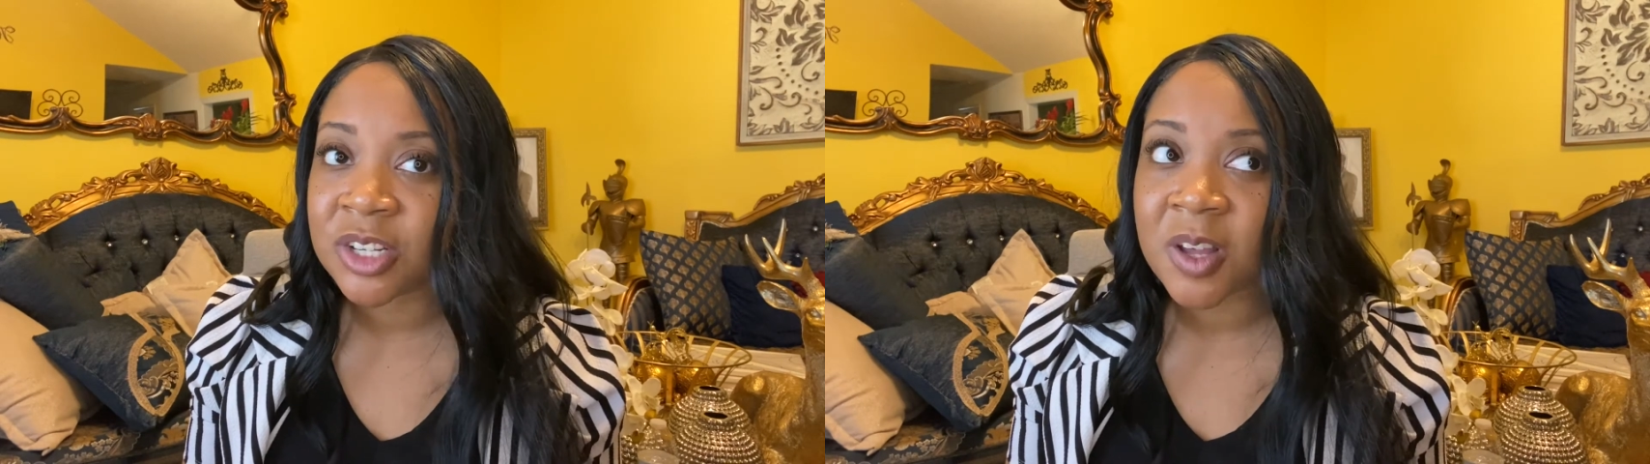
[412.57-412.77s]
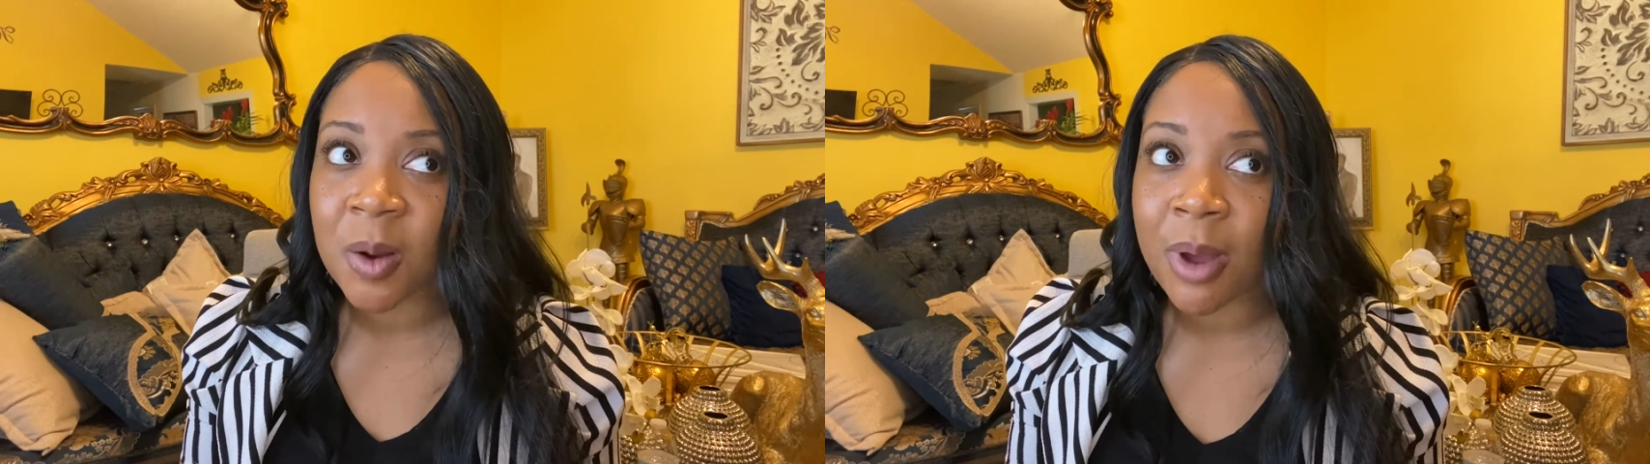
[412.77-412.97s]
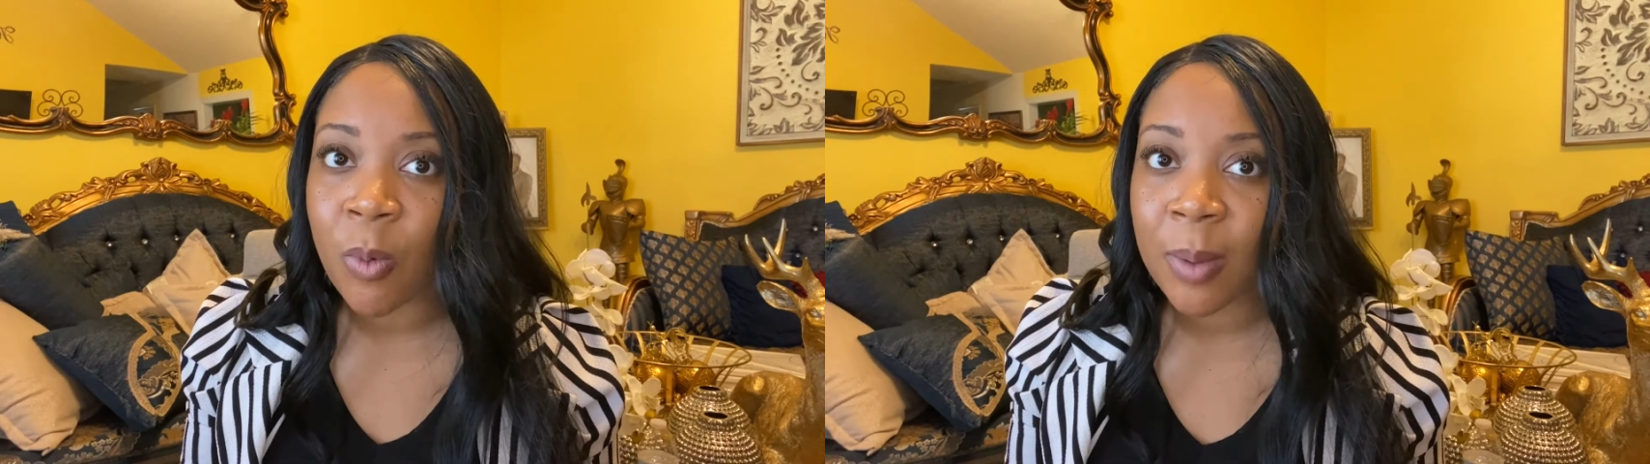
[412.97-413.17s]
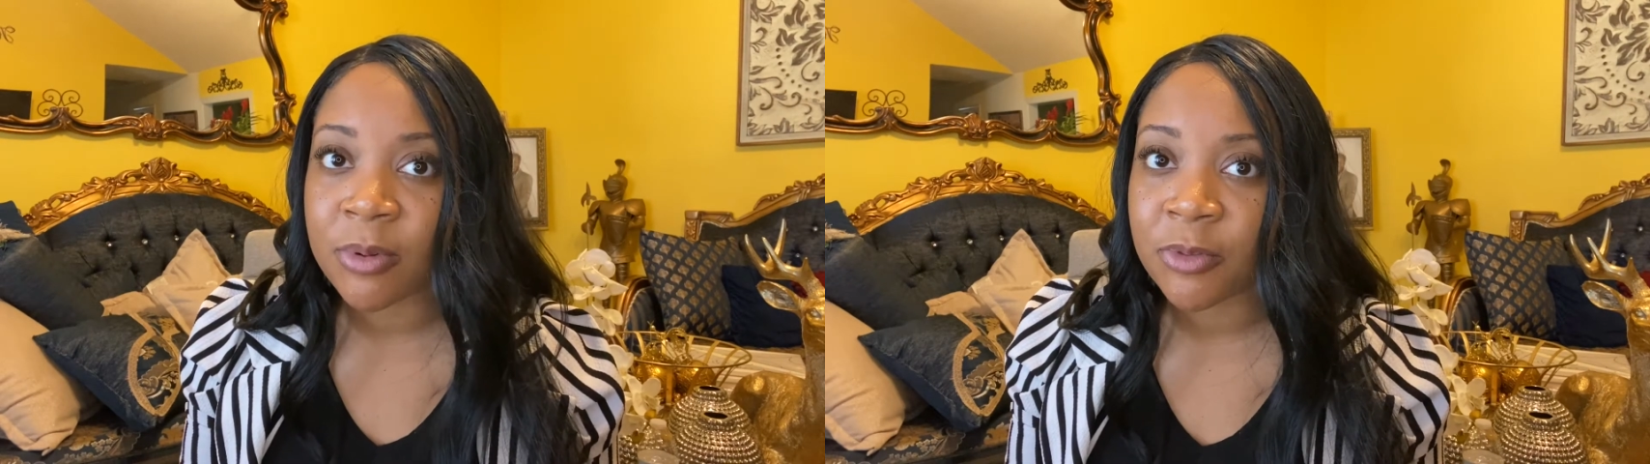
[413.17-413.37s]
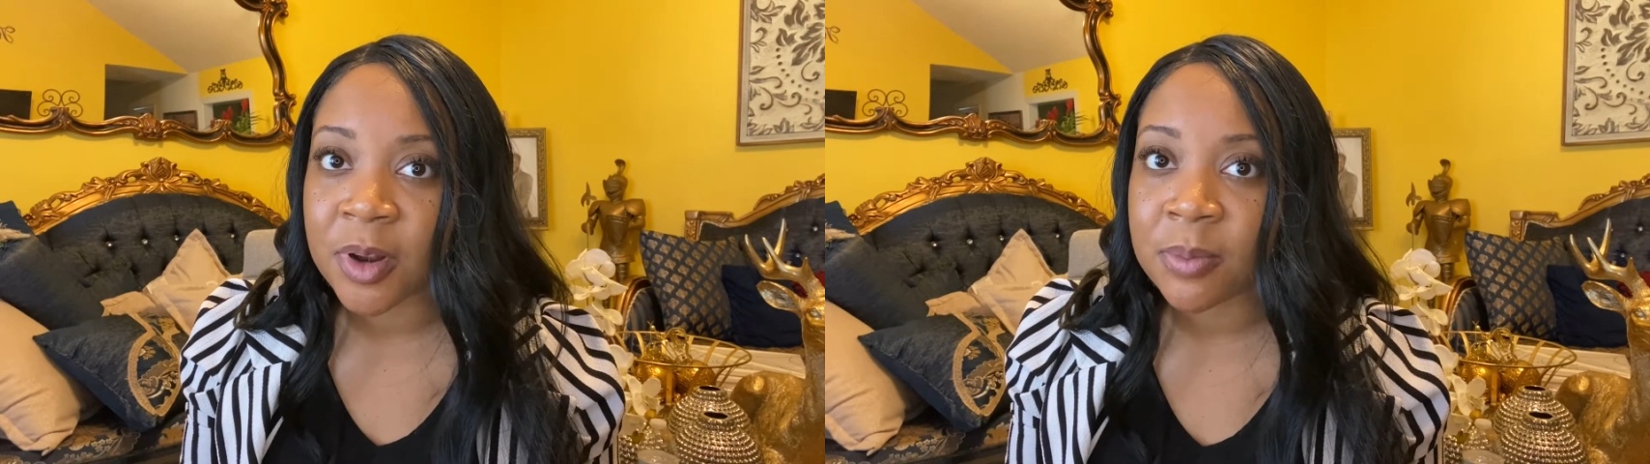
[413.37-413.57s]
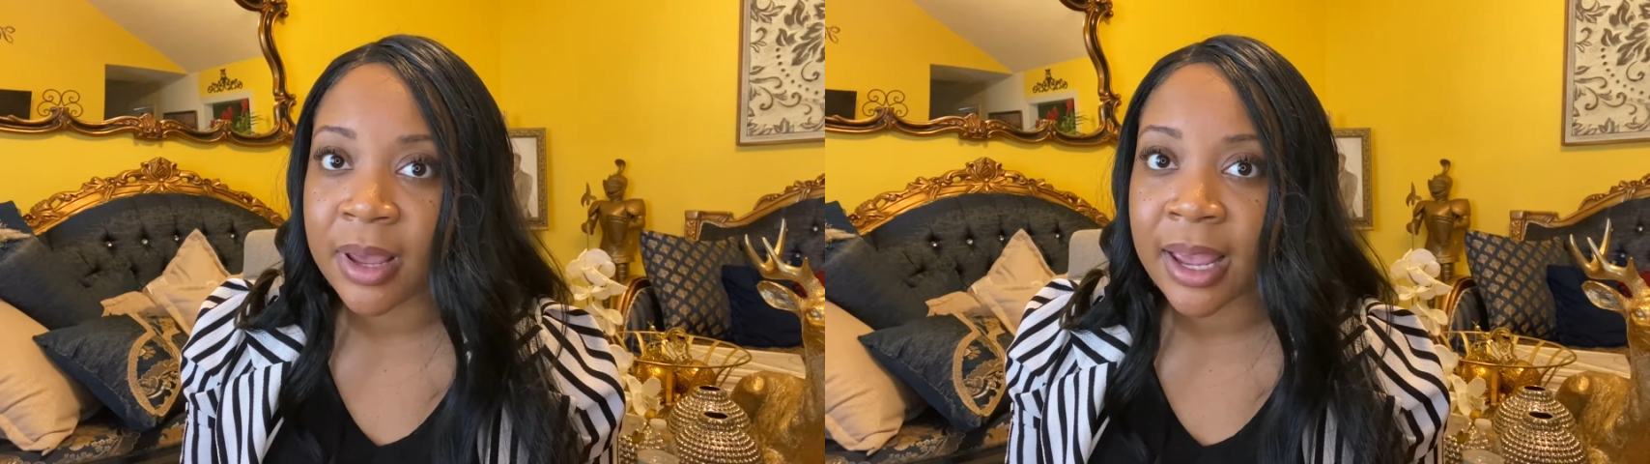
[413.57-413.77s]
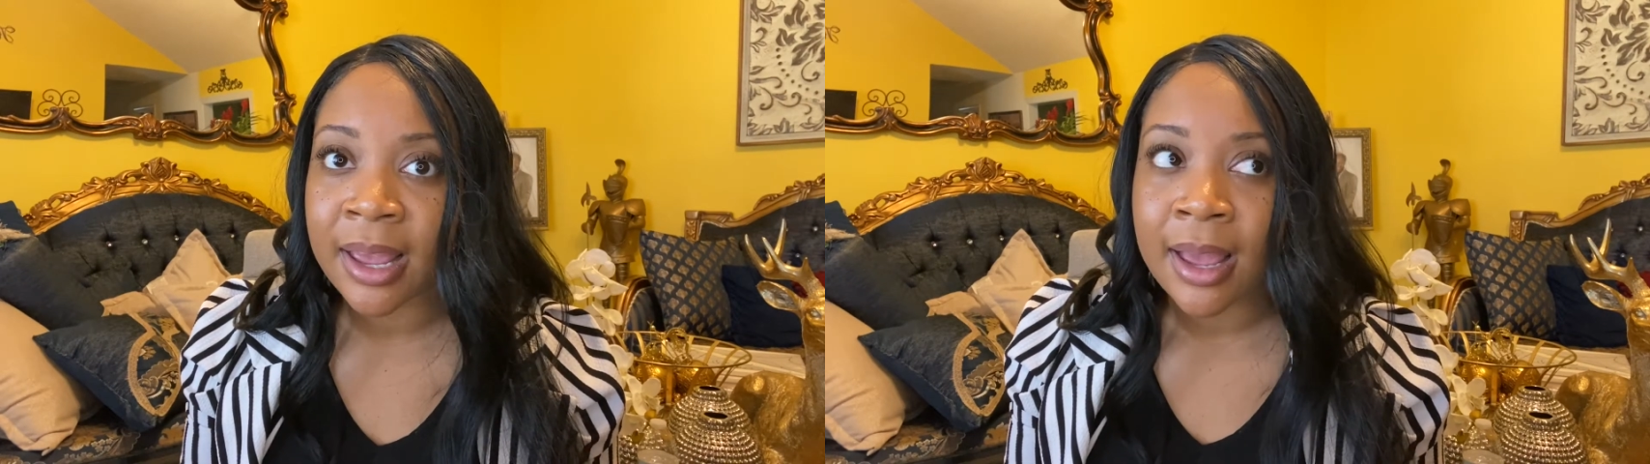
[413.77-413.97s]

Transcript: She talking about wiping front to back.